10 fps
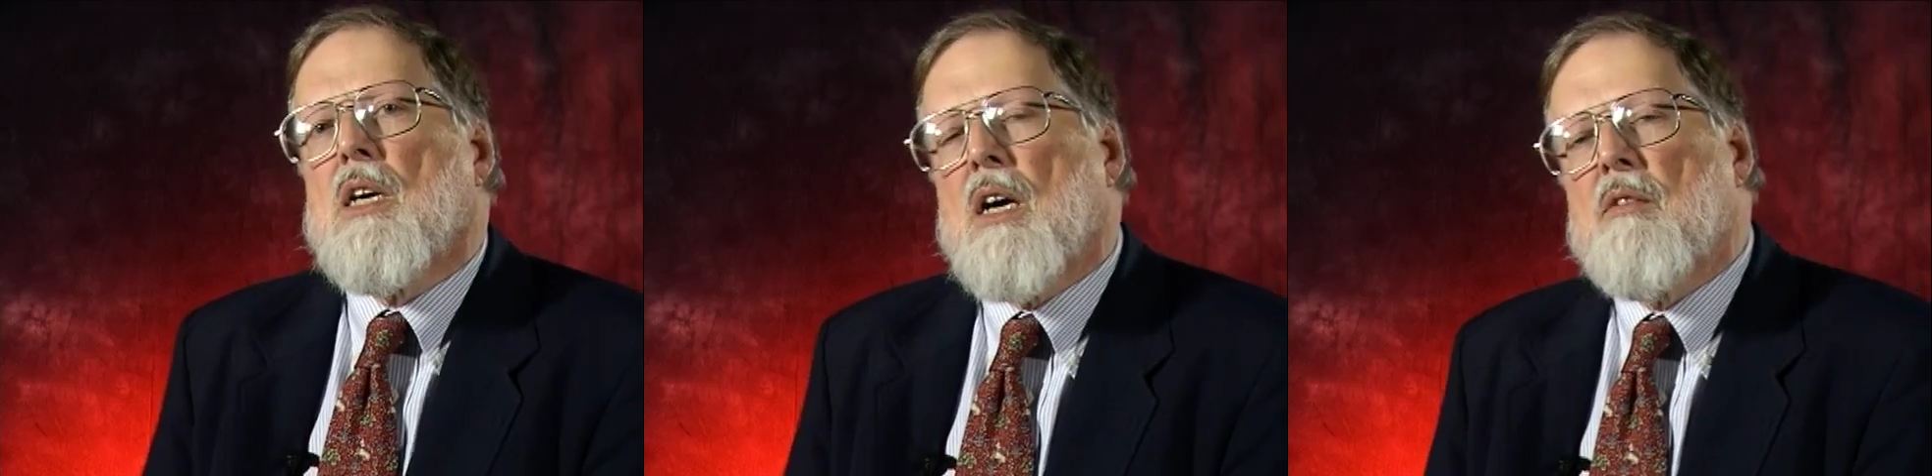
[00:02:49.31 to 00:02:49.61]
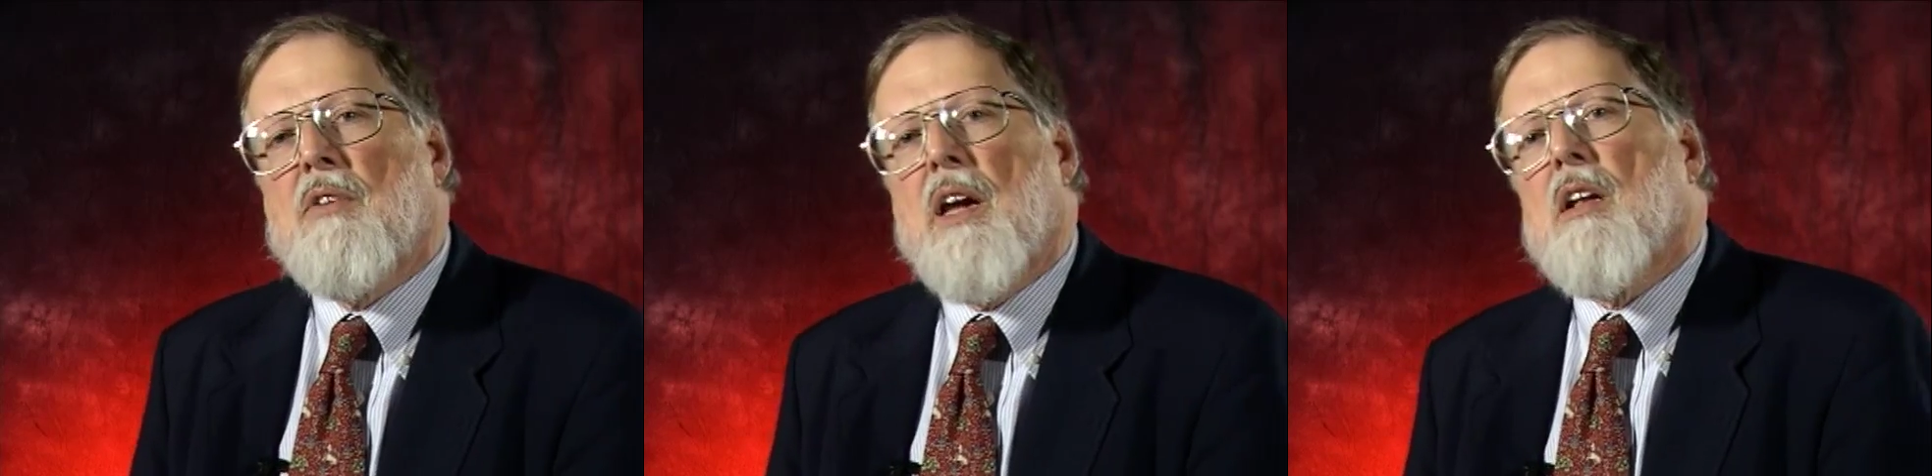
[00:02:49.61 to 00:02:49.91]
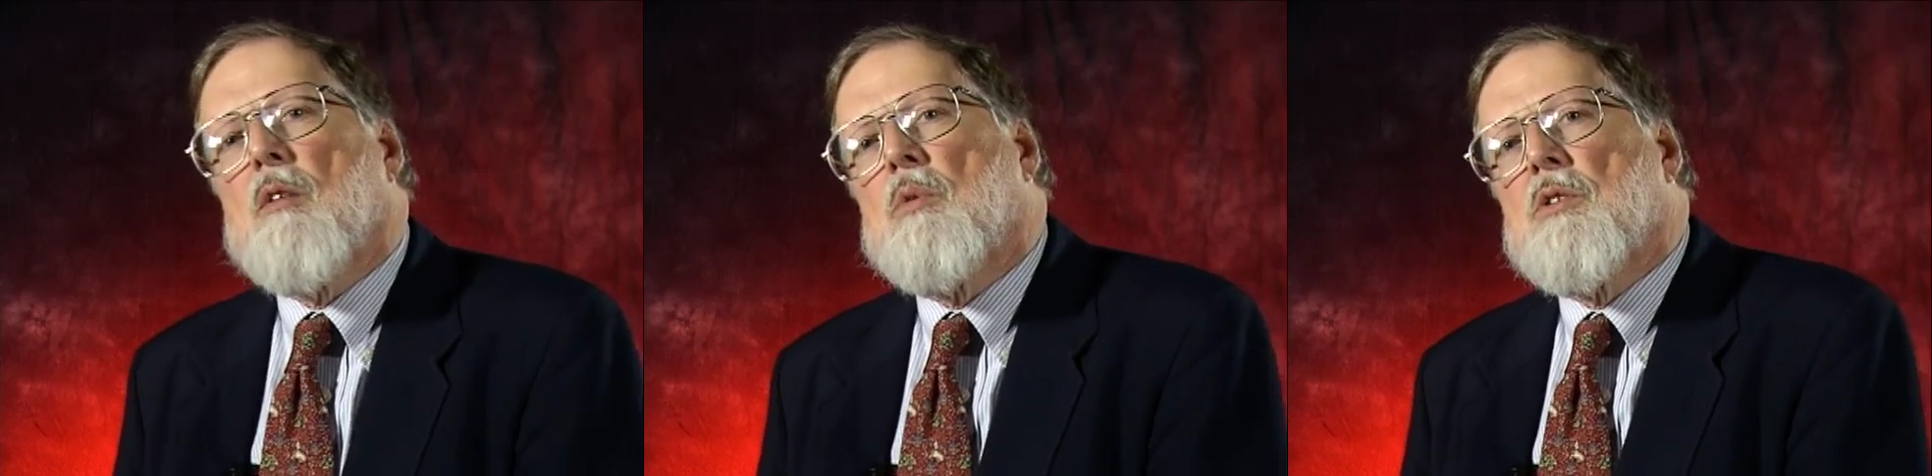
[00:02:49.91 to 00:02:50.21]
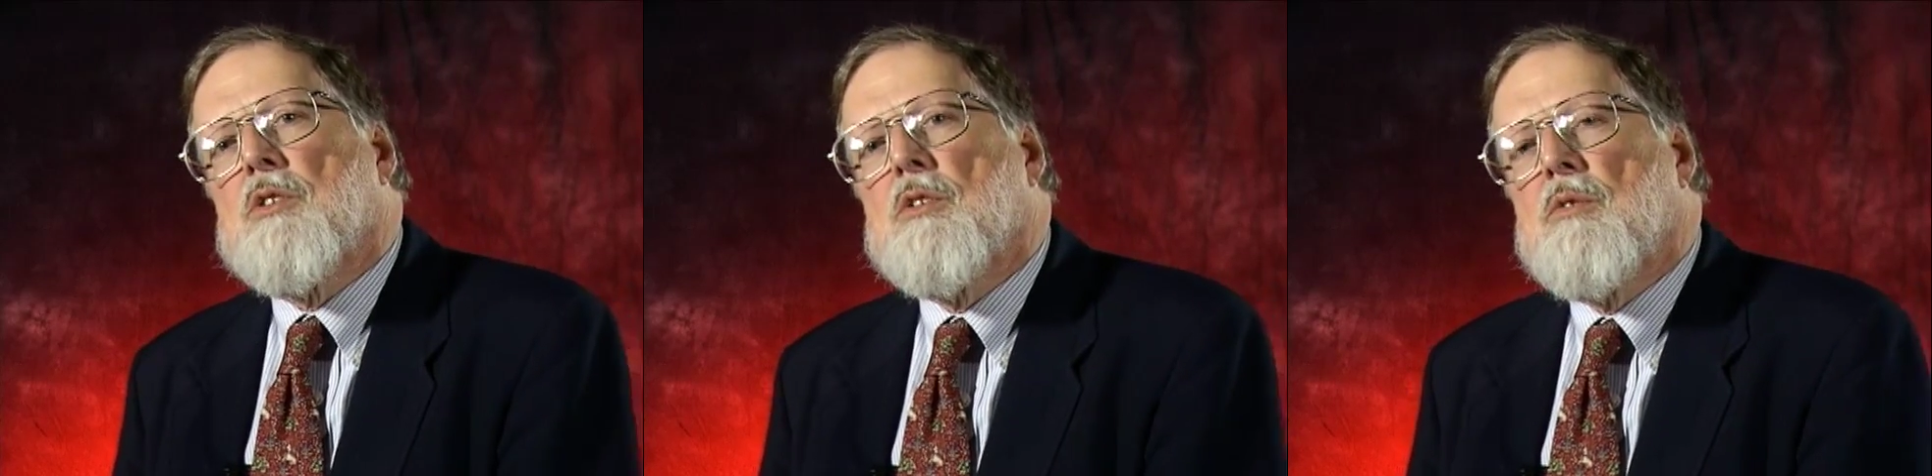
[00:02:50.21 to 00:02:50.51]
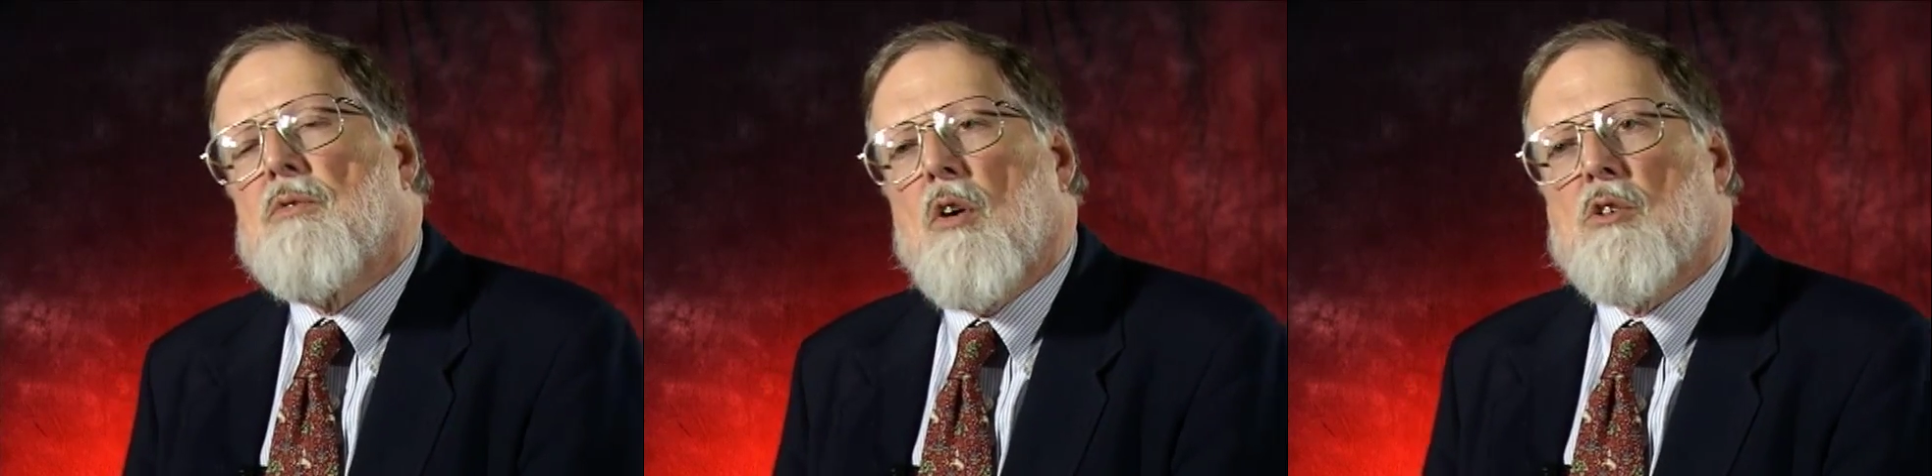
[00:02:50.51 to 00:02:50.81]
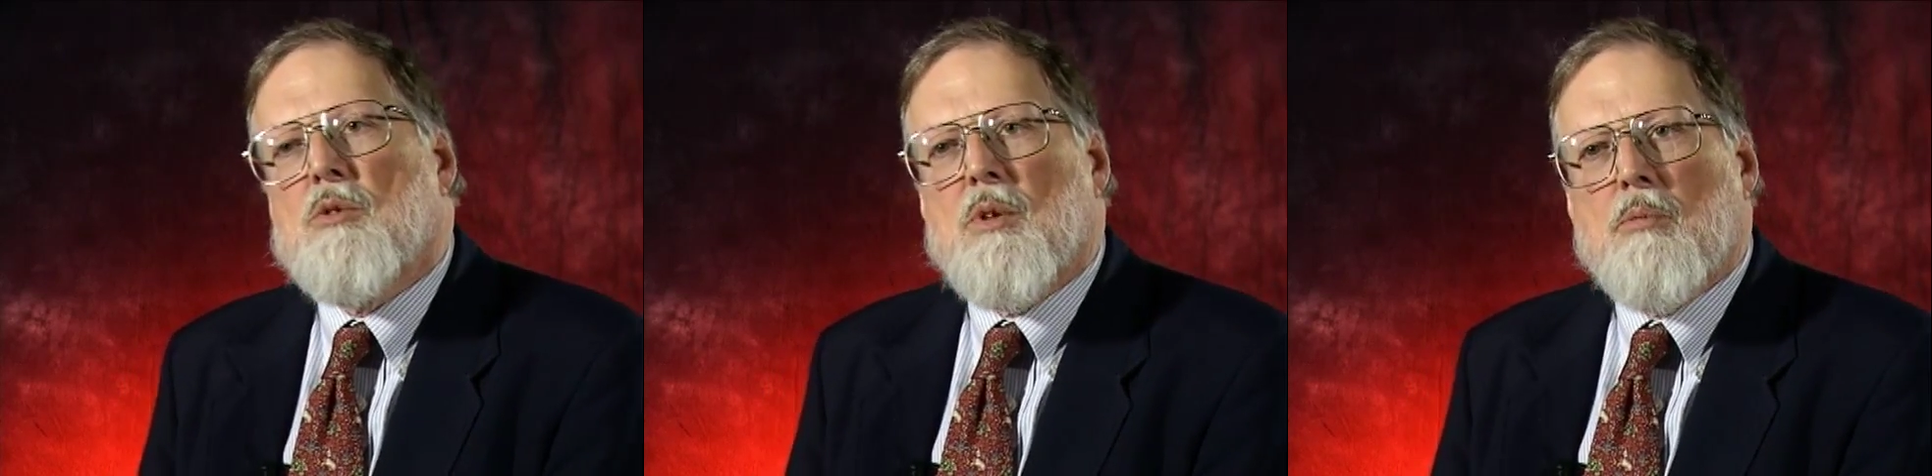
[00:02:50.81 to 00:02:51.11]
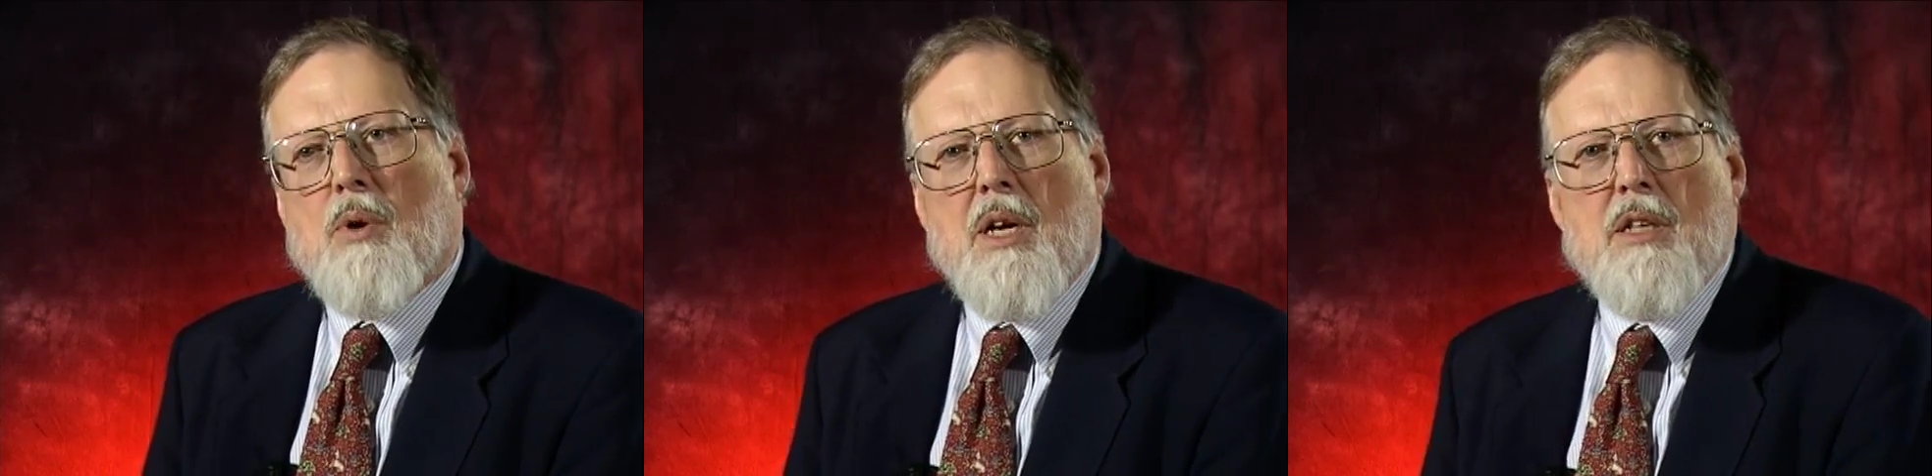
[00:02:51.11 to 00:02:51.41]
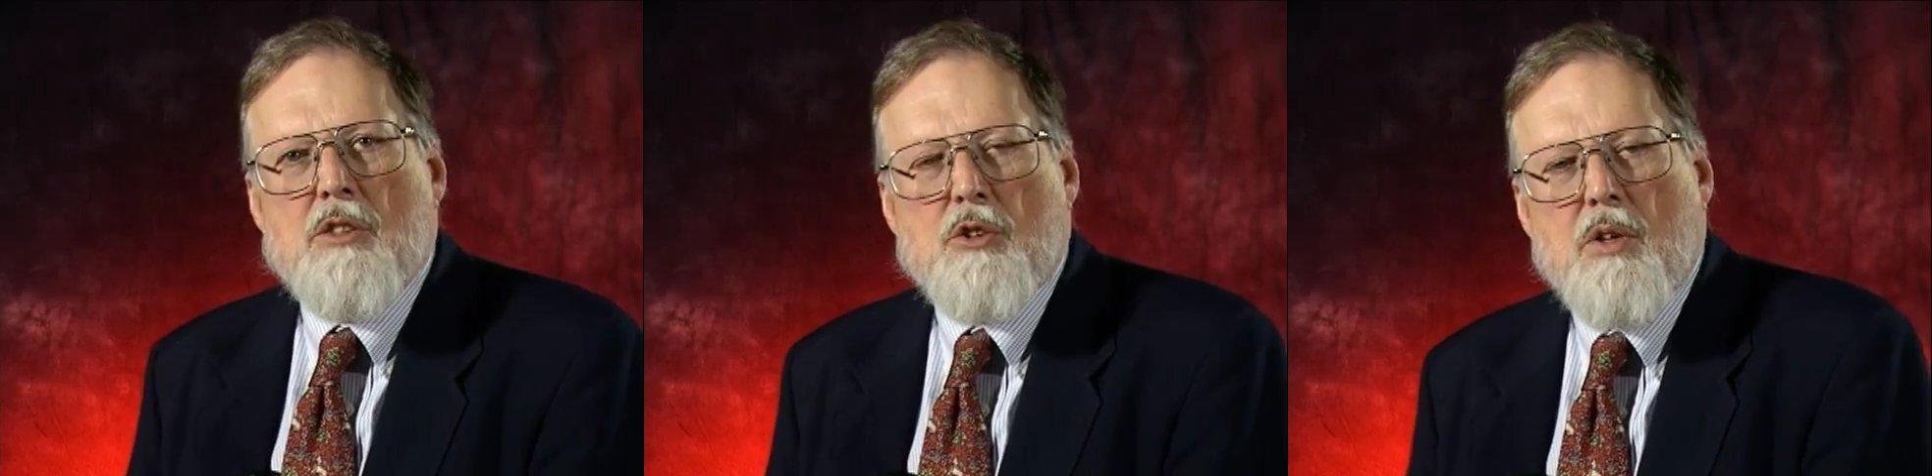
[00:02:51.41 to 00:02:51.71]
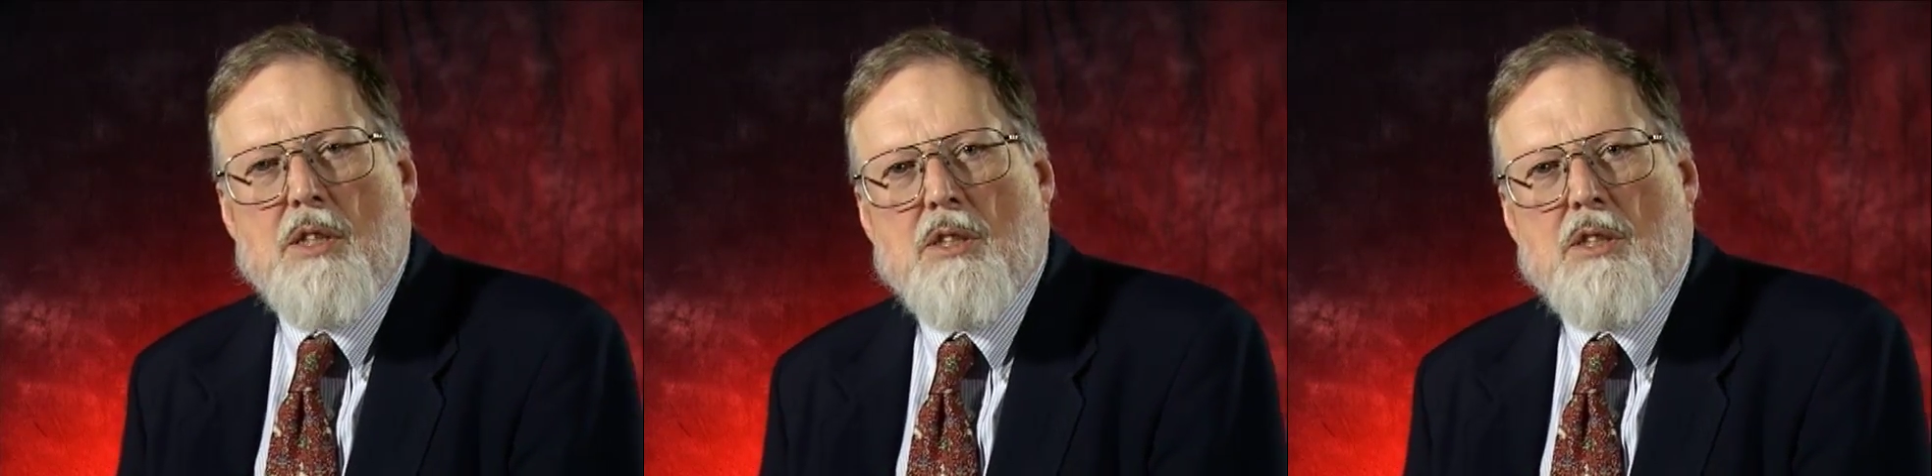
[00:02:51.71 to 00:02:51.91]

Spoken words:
available to folks with brain injuries.